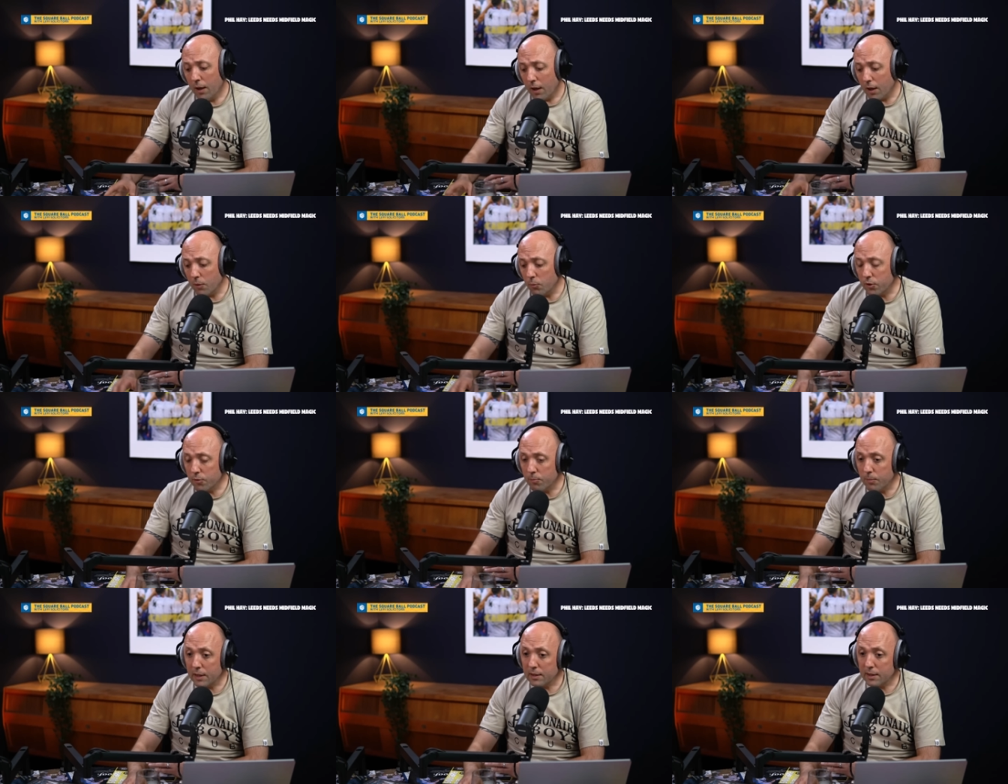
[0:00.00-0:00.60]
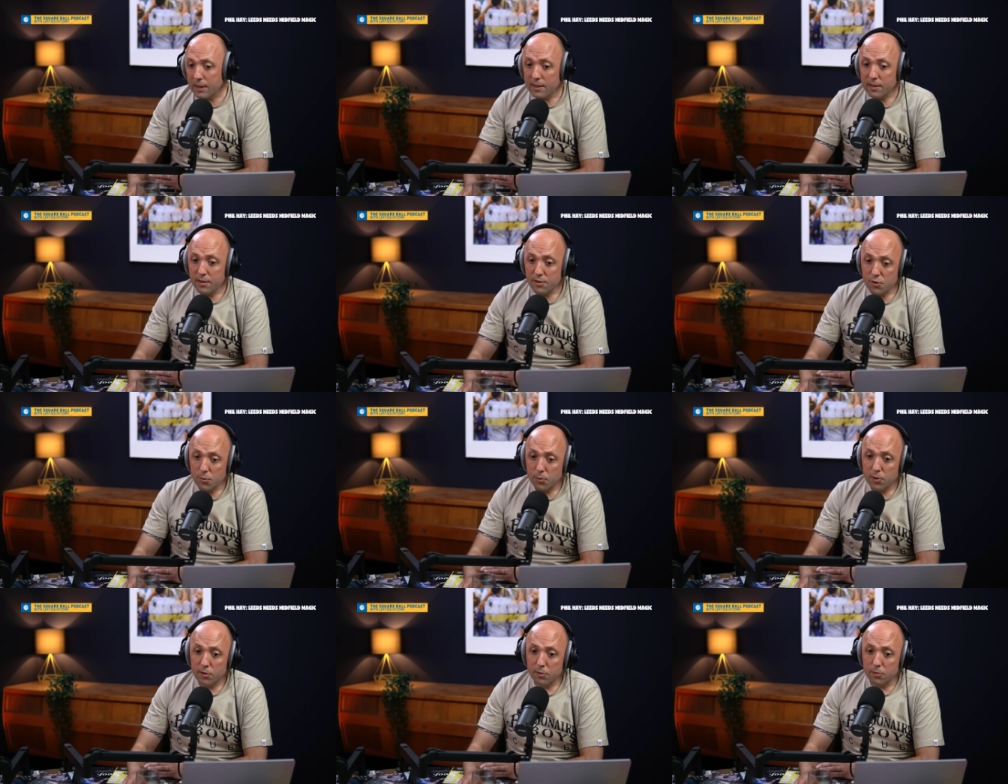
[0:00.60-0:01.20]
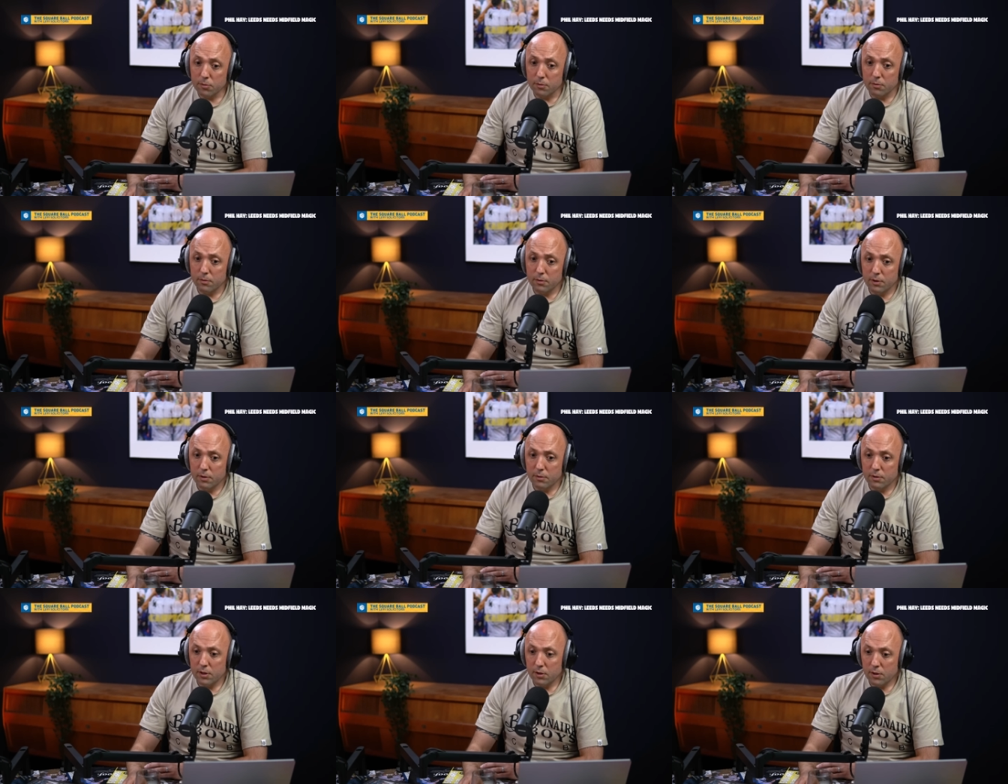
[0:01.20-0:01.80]
And with Meslier as well,
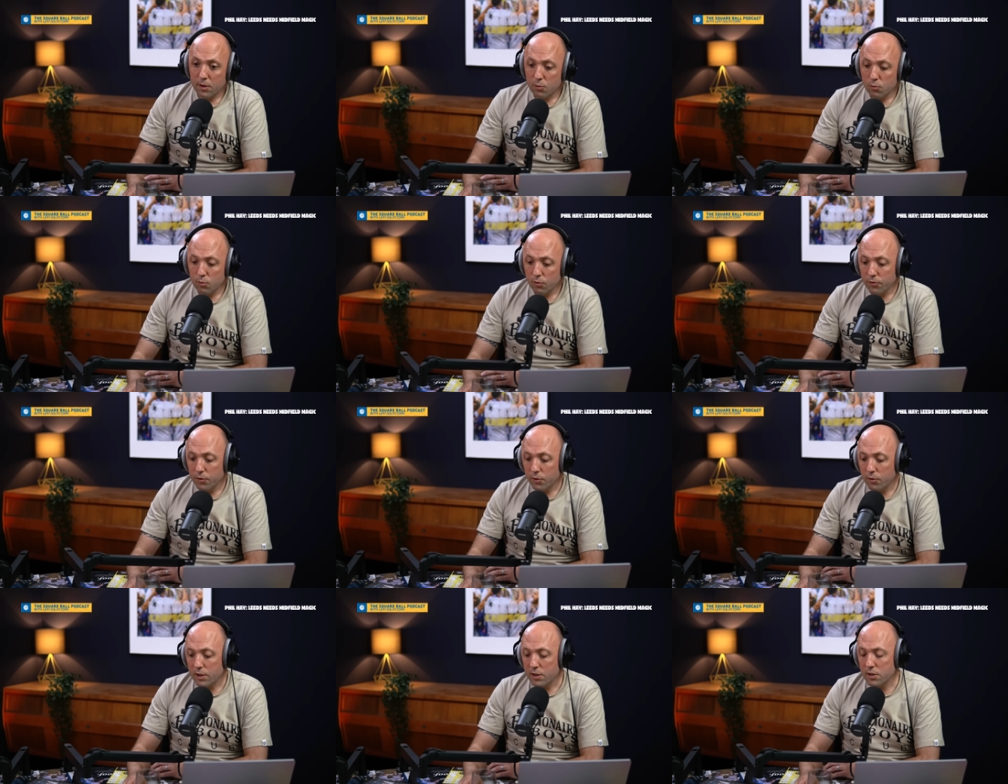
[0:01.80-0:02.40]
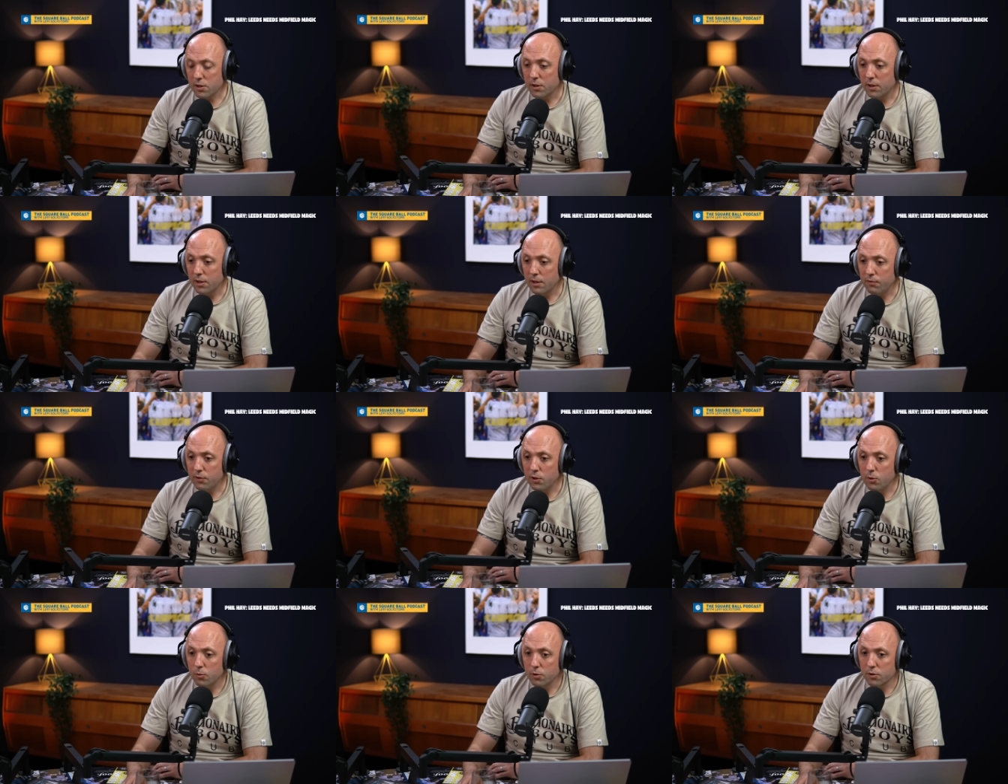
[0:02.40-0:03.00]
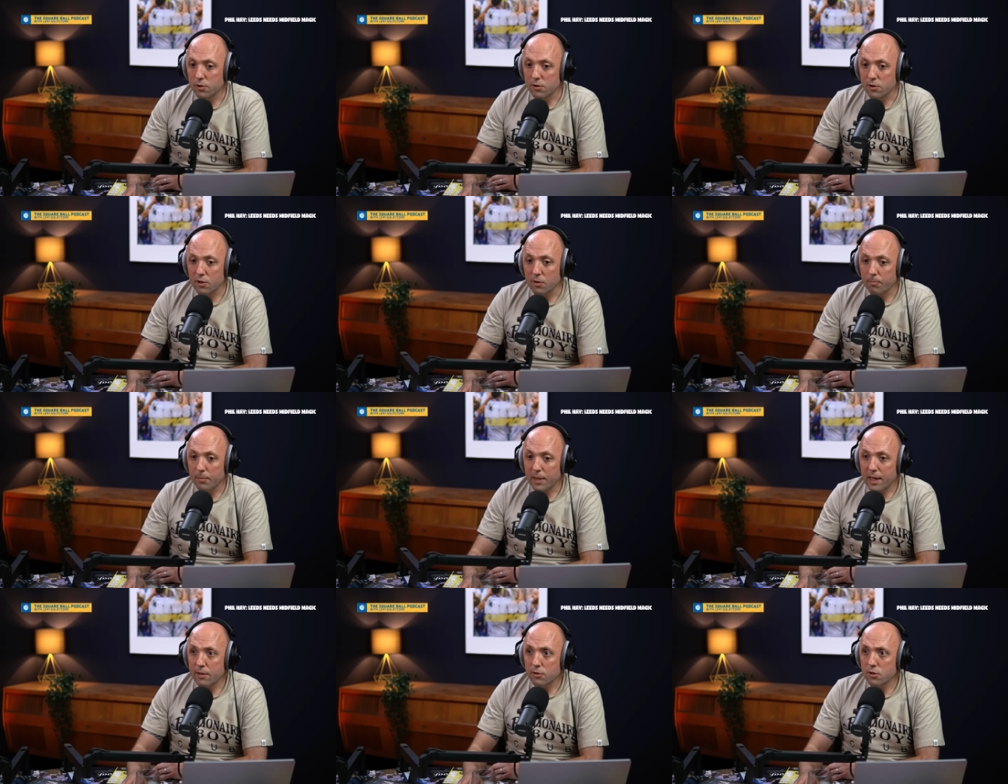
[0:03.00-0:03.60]
you now run the risk that if you were to
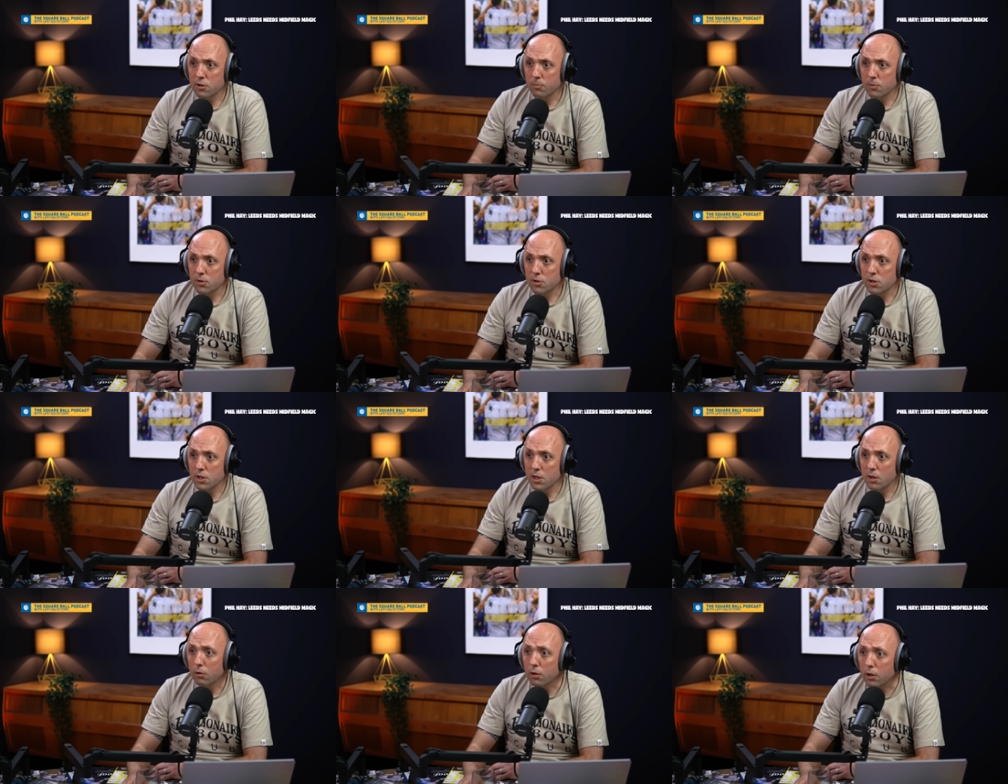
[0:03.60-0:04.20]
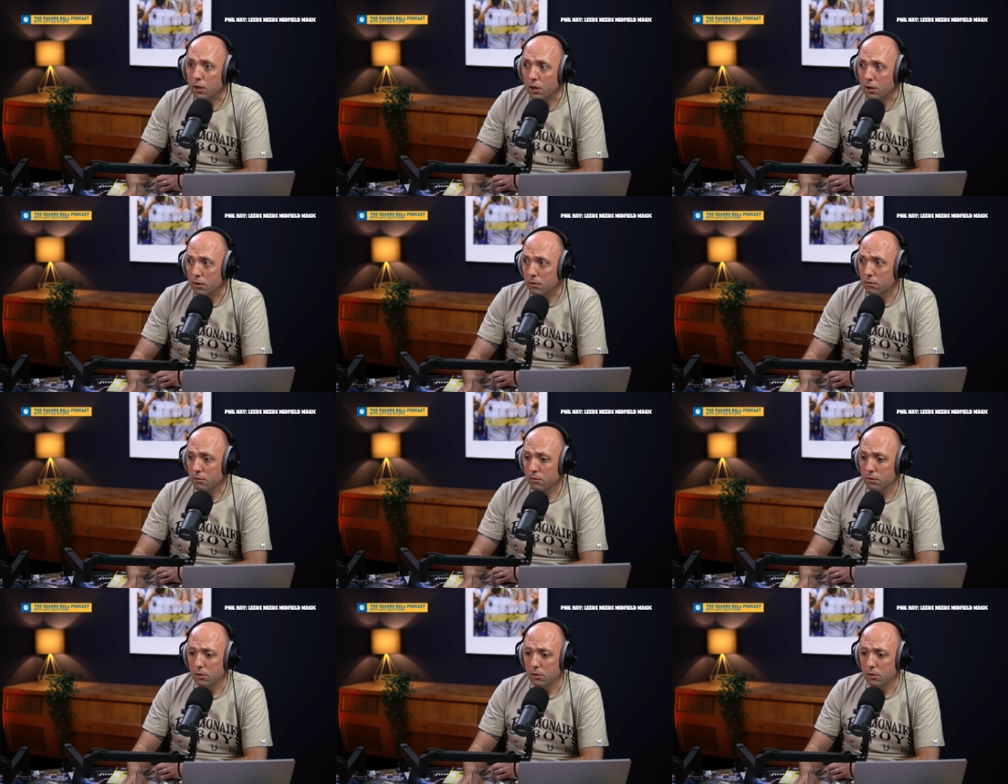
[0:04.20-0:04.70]
turn back to him and say, okay,